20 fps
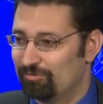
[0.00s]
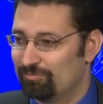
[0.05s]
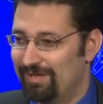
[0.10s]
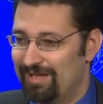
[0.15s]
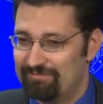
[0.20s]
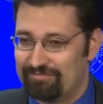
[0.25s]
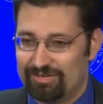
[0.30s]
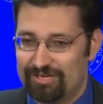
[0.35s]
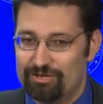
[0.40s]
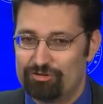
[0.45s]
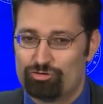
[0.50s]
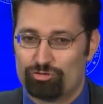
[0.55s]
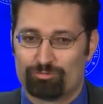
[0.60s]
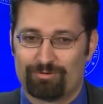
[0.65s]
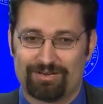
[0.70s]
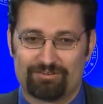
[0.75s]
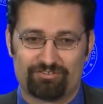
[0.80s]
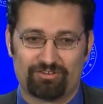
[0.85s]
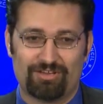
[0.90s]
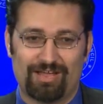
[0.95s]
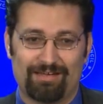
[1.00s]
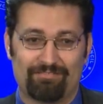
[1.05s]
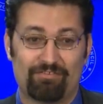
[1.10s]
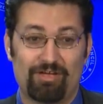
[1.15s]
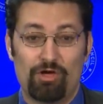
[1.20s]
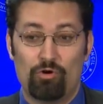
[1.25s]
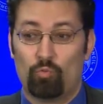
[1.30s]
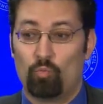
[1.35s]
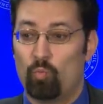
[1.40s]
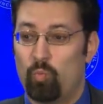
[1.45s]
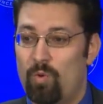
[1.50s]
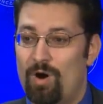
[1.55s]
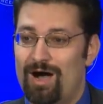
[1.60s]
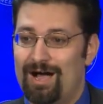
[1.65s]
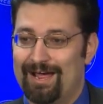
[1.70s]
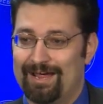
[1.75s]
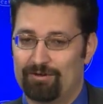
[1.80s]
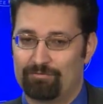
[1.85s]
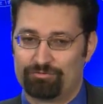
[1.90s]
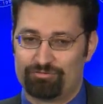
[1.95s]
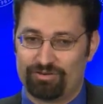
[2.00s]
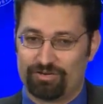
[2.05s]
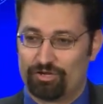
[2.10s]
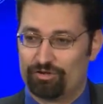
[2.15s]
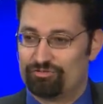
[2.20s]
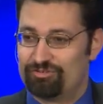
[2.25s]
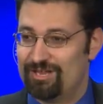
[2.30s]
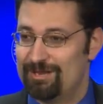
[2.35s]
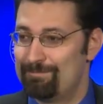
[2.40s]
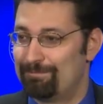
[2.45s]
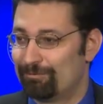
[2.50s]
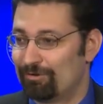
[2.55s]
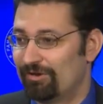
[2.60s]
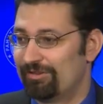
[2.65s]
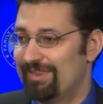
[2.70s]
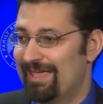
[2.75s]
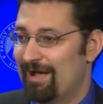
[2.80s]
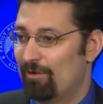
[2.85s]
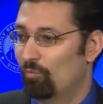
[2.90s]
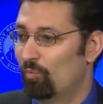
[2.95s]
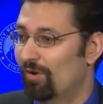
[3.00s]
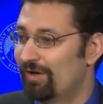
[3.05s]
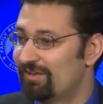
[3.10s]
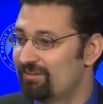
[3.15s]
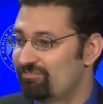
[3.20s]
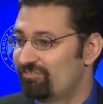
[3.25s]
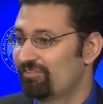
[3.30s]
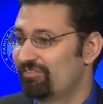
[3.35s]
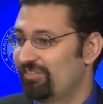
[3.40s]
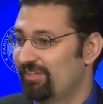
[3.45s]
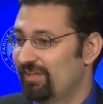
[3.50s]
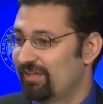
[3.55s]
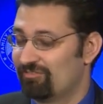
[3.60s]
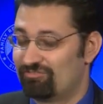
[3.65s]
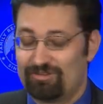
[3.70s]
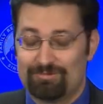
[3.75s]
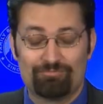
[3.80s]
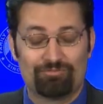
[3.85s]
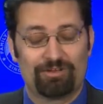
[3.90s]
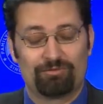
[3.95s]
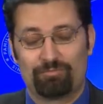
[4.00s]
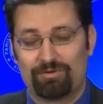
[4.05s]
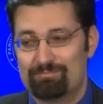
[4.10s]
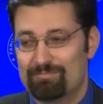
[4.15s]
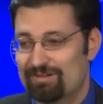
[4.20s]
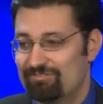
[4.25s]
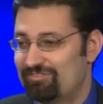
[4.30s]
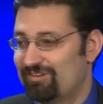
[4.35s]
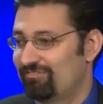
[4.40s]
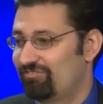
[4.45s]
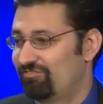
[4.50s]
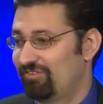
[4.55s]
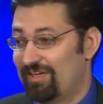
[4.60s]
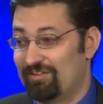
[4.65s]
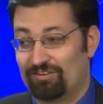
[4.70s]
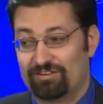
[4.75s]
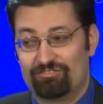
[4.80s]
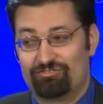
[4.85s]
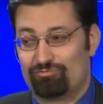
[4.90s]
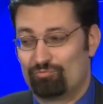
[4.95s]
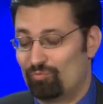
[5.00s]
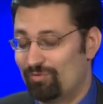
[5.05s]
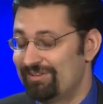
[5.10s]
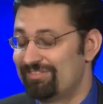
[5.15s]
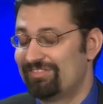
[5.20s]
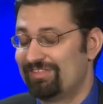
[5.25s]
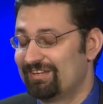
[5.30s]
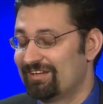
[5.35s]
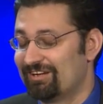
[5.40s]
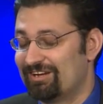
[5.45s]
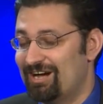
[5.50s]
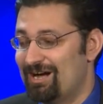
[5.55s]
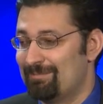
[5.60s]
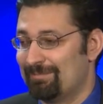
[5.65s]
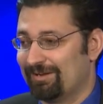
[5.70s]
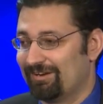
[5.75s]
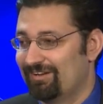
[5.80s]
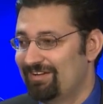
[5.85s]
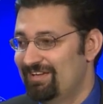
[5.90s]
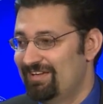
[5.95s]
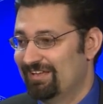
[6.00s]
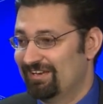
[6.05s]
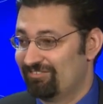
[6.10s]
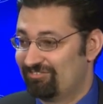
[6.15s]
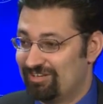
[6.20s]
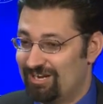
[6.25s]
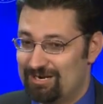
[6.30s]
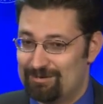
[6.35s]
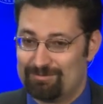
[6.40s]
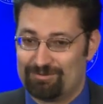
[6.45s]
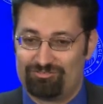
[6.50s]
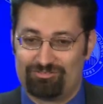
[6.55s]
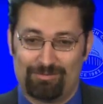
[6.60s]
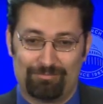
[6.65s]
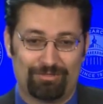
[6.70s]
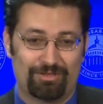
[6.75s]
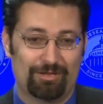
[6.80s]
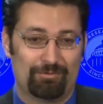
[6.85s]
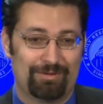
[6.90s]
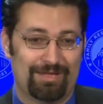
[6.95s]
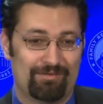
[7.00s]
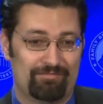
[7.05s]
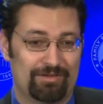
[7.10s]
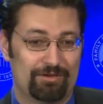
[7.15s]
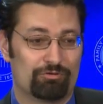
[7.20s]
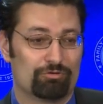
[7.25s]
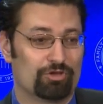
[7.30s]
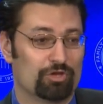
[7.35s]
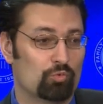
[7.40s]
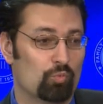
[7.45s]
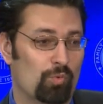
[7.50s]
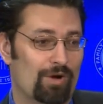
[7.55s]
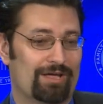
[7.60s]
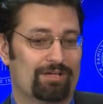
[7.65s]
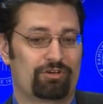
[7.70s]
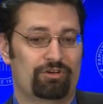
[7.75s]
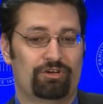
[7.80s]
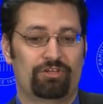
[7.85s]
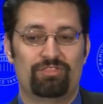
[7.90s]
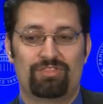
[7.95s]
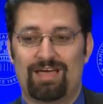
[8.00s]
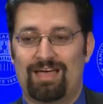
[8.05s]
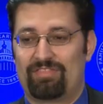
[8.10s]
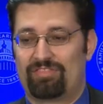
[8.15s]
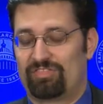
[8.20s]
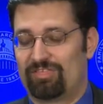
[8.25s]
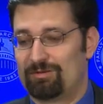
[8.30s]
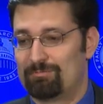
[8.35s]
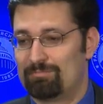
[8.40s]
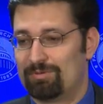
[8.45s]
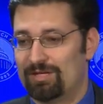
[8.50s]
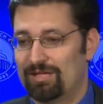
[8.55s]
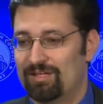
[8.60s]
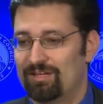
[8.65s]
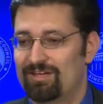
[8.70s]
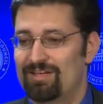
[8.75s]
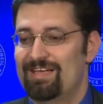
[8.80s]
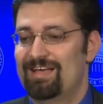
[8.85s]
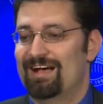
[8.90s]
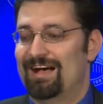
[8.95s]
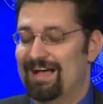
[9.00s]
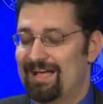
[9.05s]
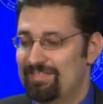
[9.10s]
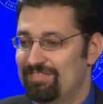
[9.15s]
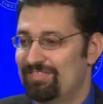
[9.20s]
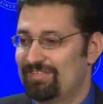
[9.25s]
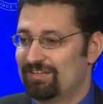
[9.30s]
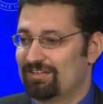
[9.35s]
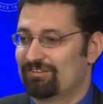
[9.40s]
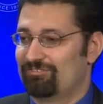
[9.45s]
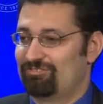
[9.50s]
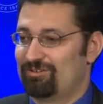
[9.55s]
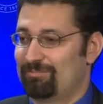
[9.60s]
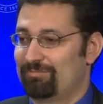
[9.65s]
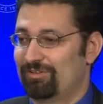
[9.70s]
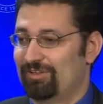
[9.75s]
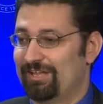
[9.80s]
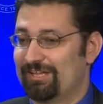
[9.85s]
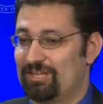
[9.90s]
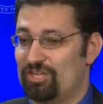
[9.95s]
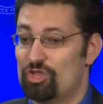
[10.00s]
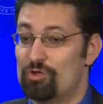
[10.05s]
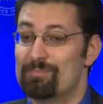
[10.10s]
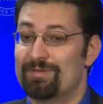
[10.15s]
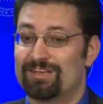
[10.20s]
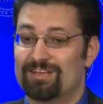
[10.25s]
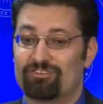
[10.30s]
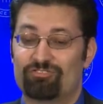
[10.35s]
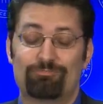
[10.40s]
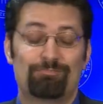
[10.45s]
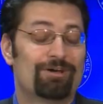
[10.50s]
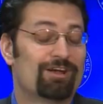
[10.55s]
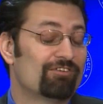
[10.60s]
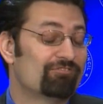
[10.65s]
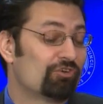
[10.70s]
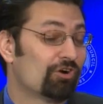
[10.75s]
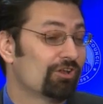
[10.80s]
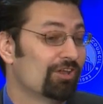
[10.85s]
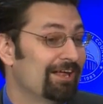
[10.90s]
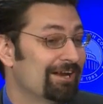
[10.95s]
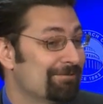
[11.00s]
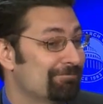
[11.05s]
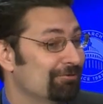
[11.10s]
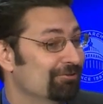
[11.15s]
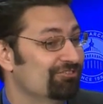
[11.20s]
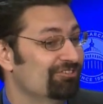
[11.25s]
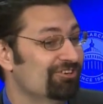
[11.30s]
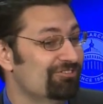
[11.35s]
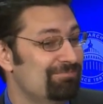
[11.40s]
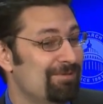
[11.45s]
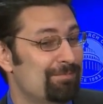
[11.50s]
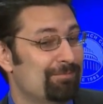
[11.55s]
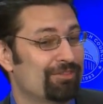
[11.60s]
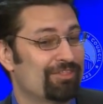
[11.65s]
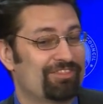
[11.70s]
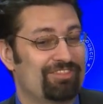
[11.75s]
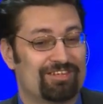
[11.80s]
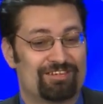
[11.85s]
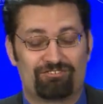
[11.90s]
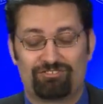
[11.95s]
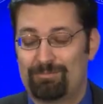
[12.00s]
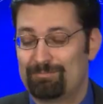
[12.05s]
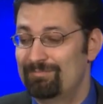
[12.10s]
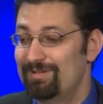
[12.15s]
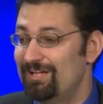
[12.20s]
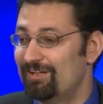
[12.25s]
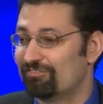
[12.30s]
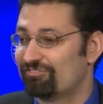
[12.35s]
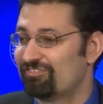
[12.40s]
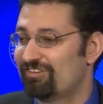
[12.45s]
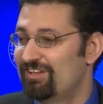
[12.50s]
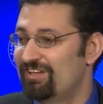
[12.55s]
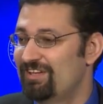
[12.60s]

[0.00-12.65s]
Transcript: We have an equal right to life. Why? We're trying to go deeper on that. What is the thing? It seems like we must have at least one thing in common, and it's got to be something that we have equally. What could that thing be? I think it's something like humanists, but for a lot of pro-choice people, they think it's something else.